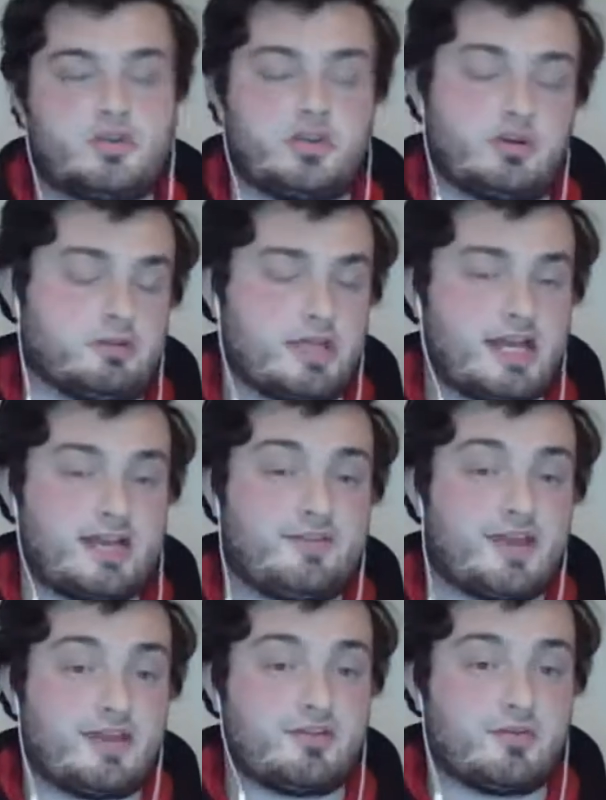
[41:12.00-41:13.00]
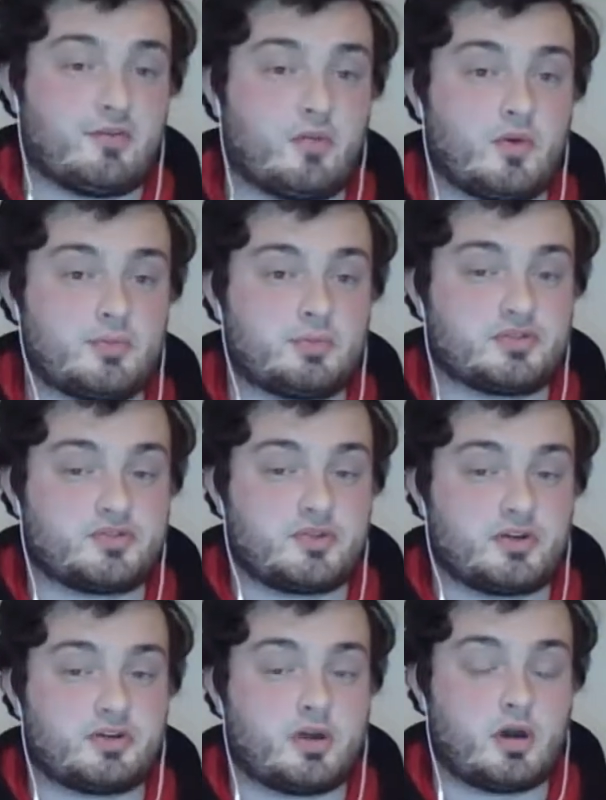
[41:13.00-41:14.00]
that go live here at
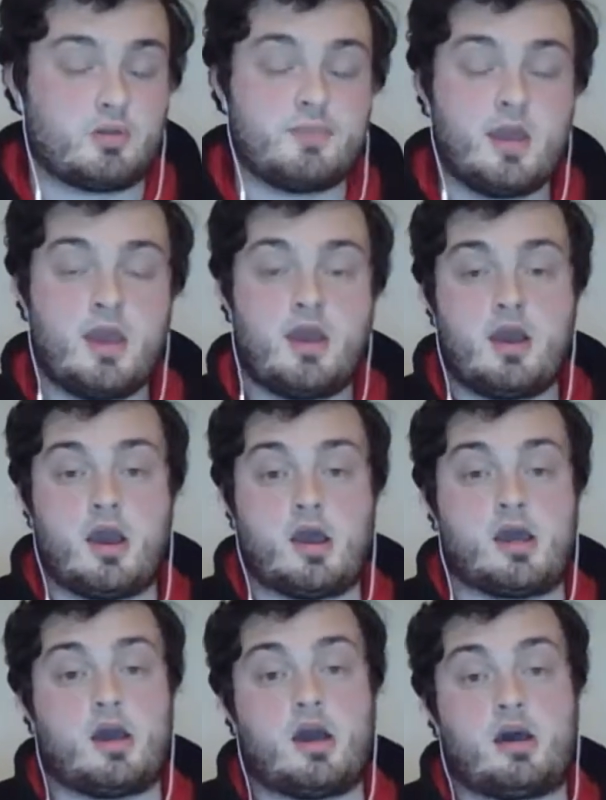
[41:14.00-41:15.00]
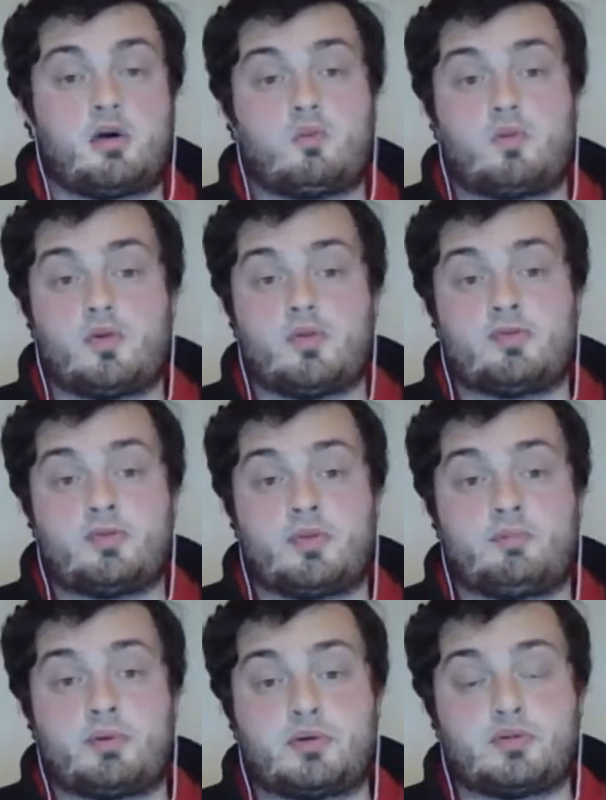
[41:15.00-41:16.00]
whatthebuzz.com or
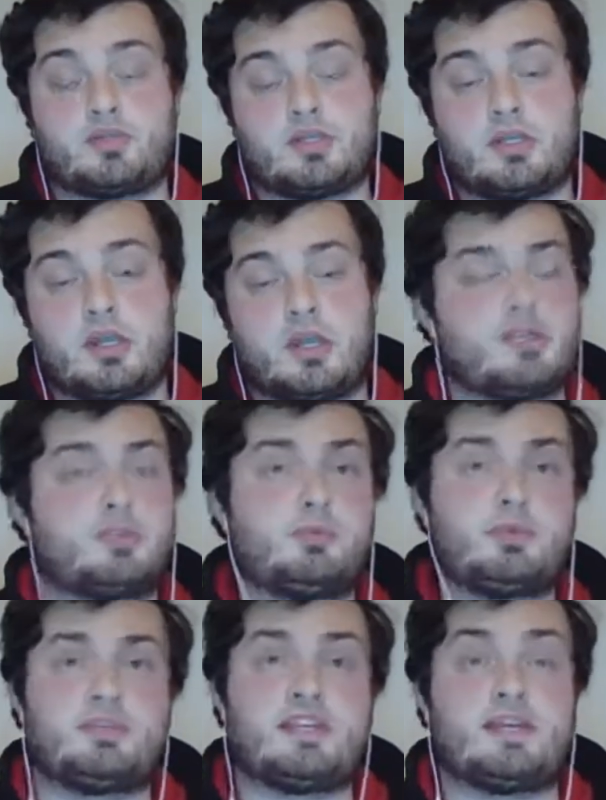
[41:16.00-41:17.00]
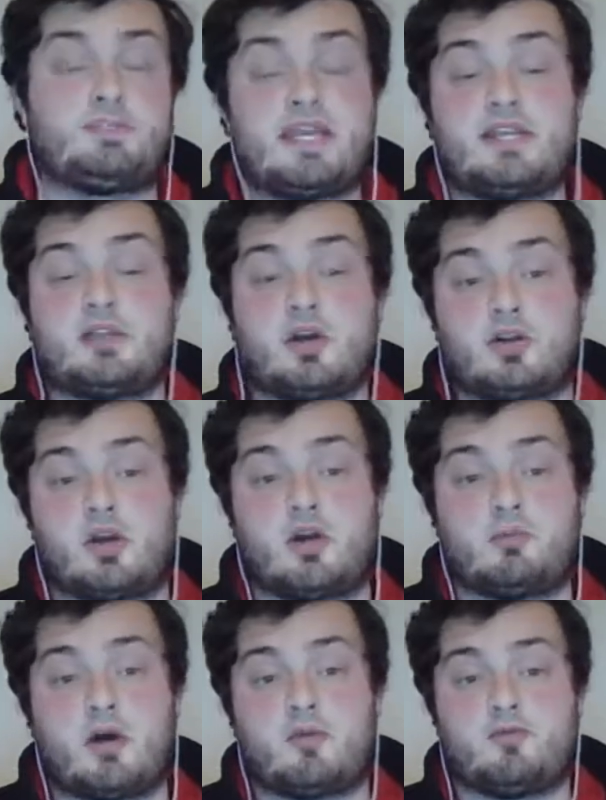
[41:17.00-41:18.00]
whatthebuzz,
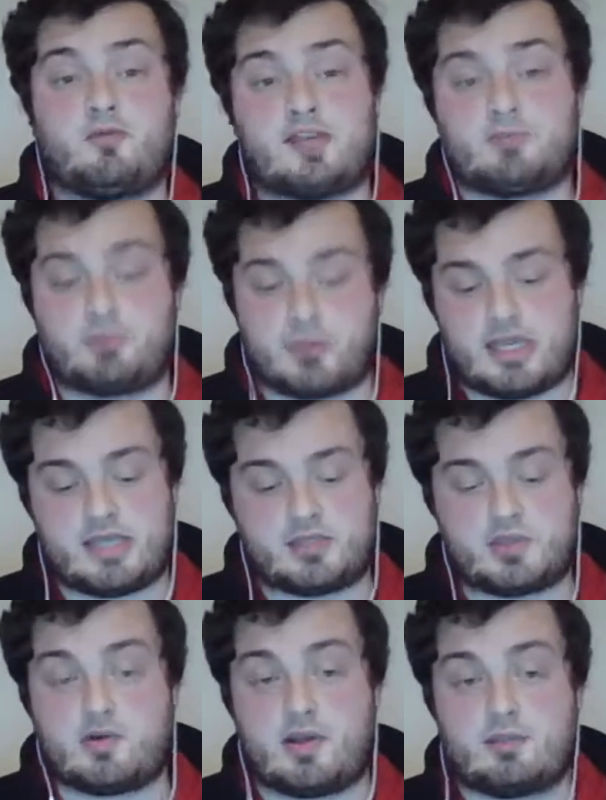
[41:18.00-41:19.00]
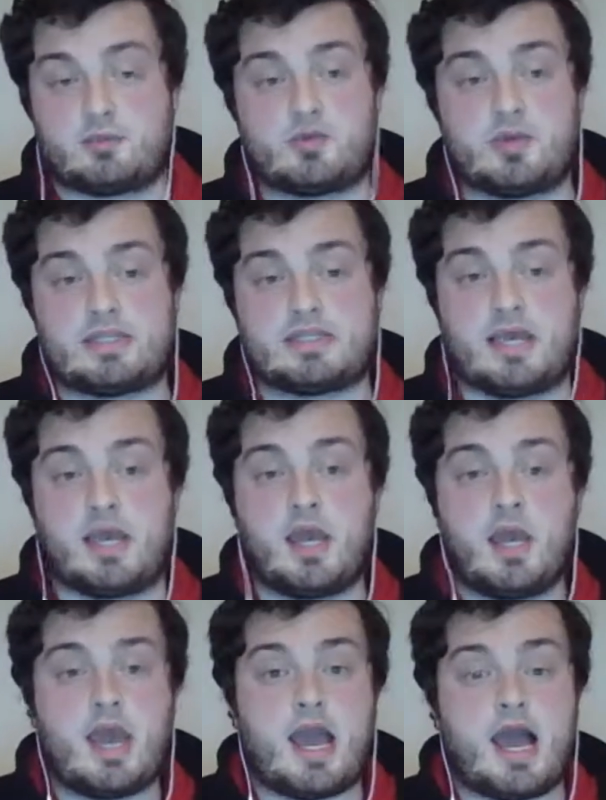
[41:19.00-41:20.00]
WTB.com on Facebook, Instagram, Twitter,
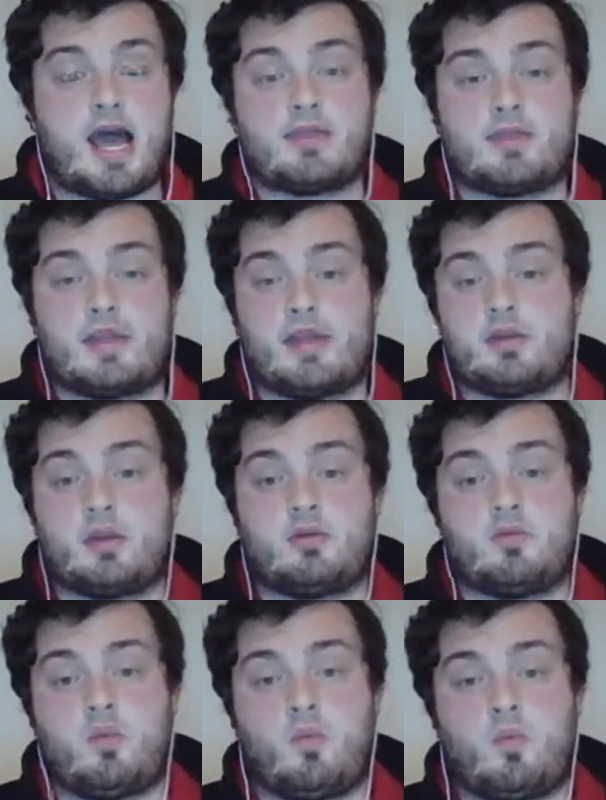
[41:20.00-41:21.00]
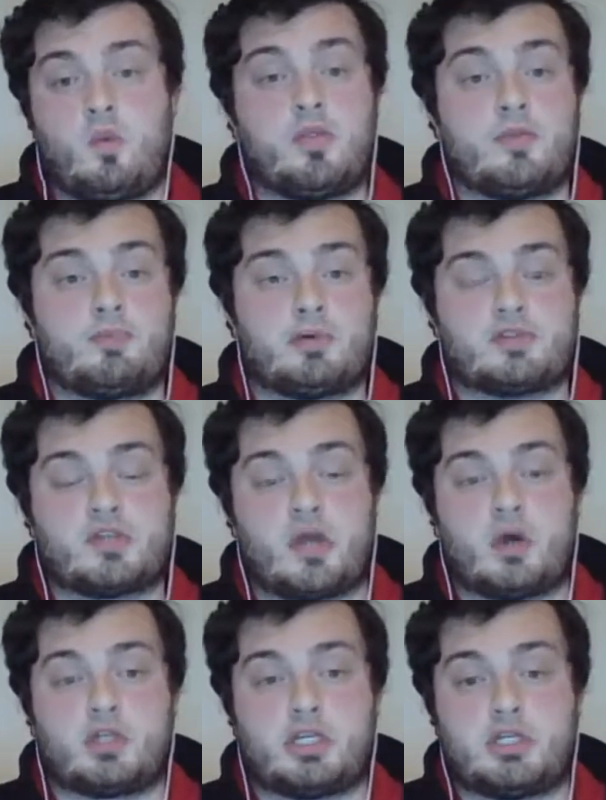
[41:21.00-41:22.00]
and then What the Buzz
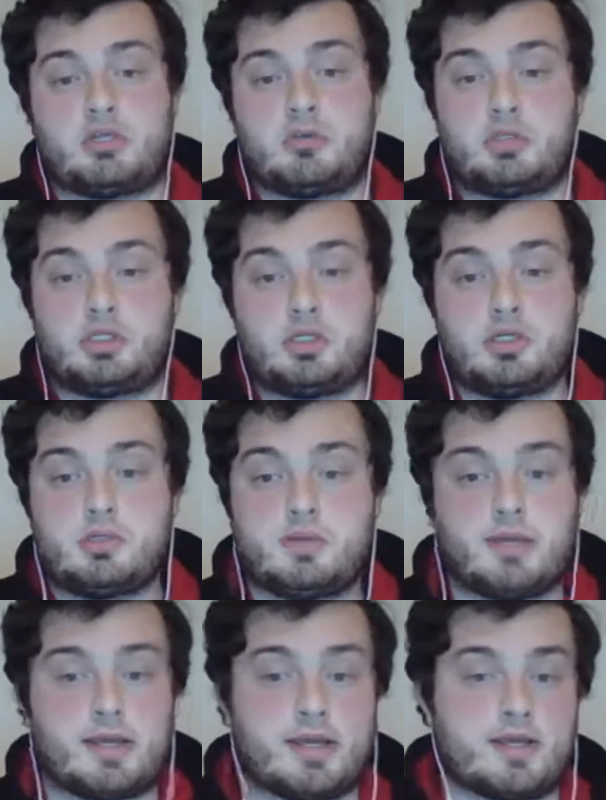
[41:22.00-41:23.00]
on YouTube.